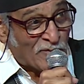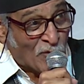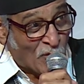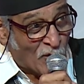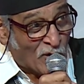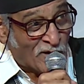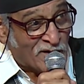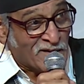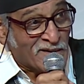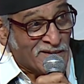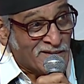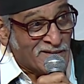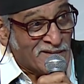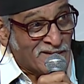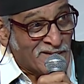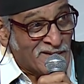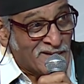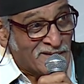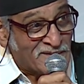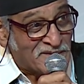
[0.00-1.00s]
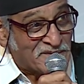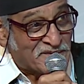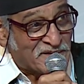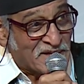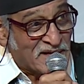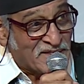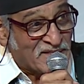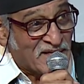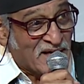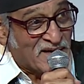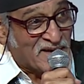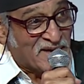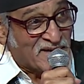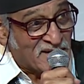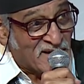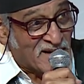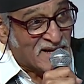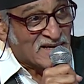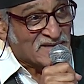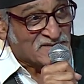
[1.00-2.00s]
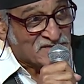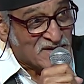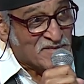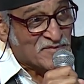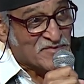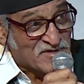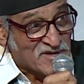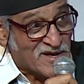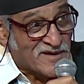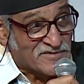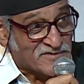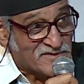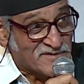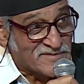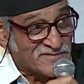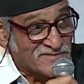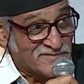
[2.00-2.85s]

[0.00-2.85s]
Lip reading: more till they realize themselves.